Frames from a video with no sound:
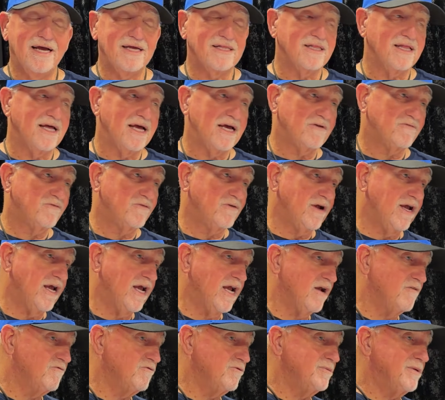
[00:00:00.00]
like for
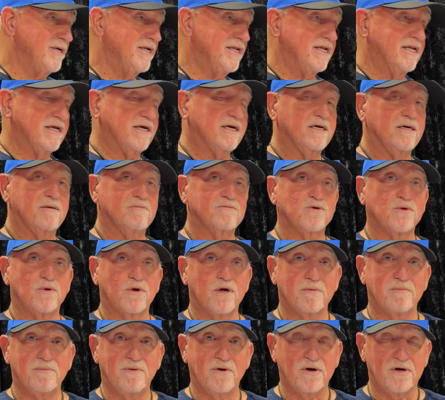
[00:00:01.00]
everybody to come to
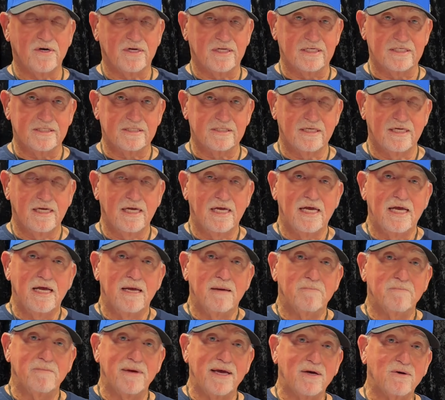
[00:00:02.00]
our parties.
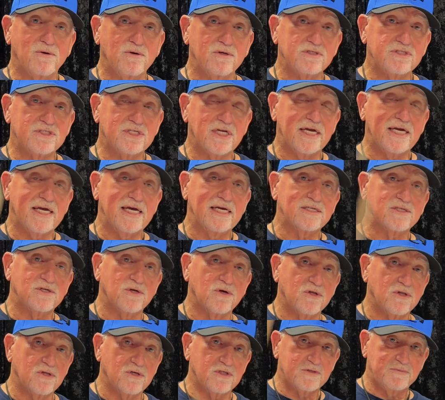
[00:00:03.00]
Me gusta que
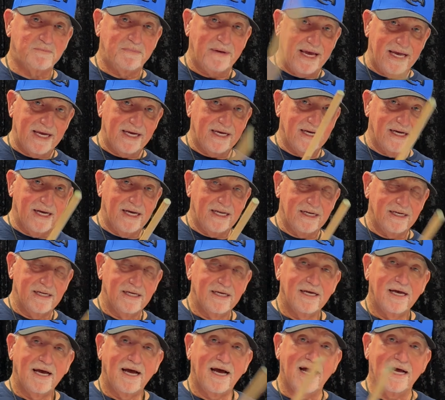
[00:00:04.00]
todos vengan
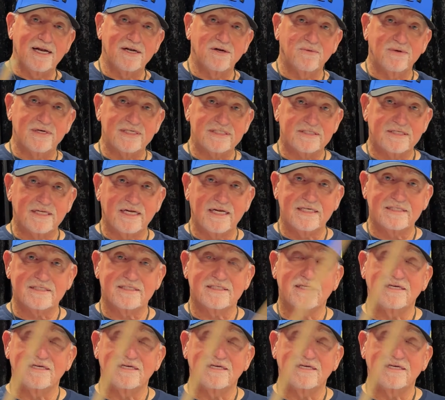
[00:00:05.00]
a nuestras